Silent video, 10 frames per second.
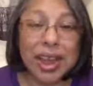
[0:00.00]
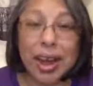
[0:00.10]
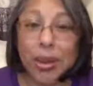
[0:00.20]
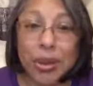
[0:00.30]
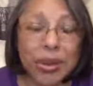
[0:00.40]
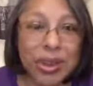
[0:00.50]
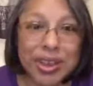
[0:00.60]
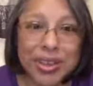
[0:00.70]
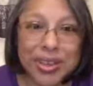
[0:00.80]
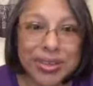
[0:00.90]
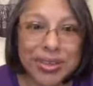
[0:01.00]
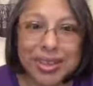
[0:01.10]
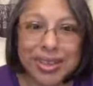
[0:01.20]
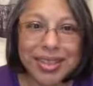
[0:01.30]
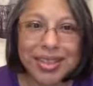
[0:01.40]
how they're going to do
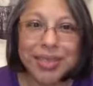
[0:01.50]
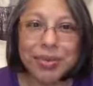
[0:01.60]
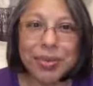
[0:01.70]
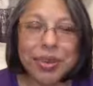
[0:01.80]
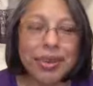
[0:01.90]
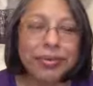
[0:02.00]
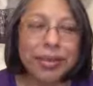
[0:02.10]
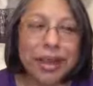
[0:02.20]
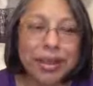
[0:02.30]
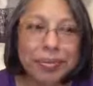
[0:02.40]
this, this is going